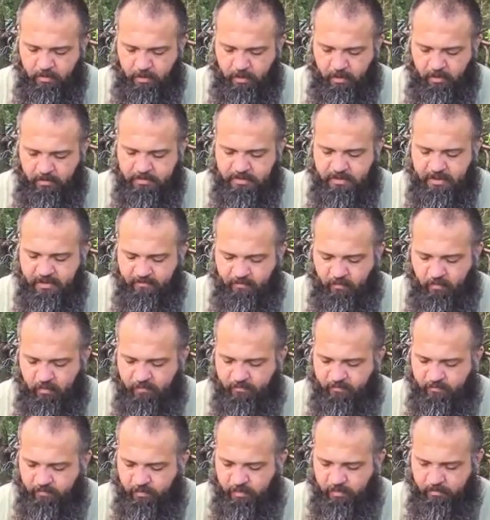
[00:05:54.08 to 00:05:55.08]
I'll save
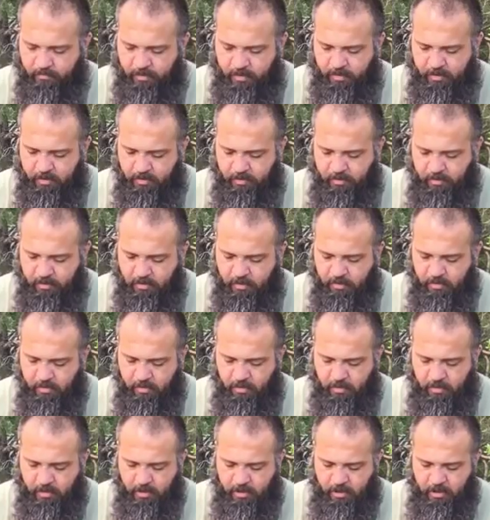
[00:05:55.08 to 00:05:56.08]
one for in a minute.
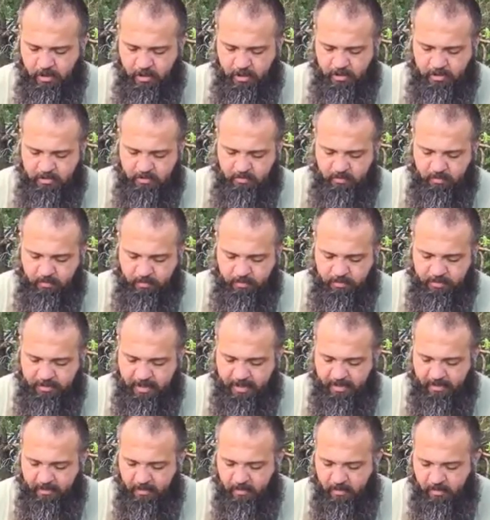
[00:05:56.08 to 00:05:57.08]
I'll put
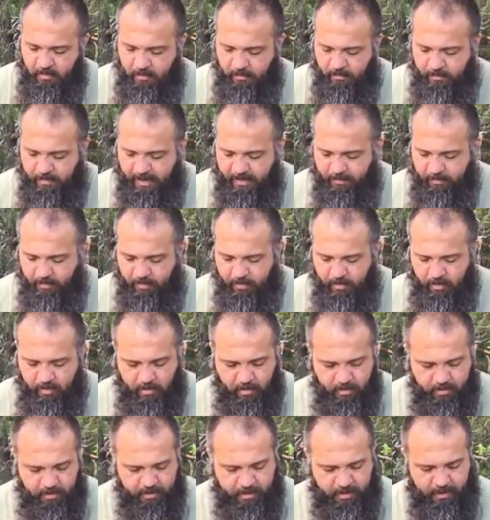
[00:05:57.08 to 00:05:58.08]
that paper
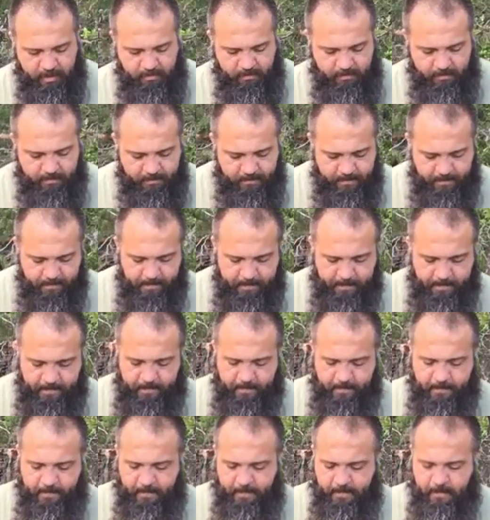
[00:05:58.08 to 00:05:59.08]
card down,
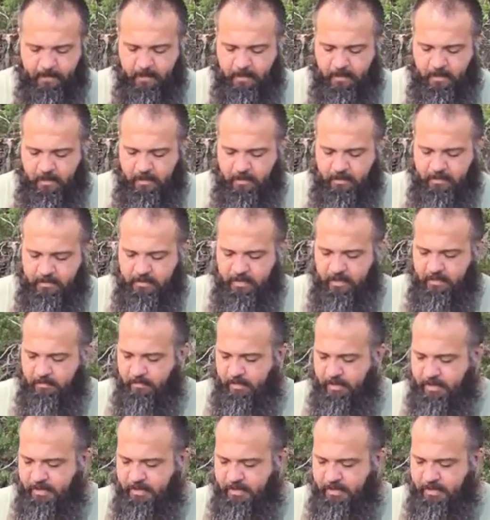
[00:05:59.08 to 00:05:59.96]
take my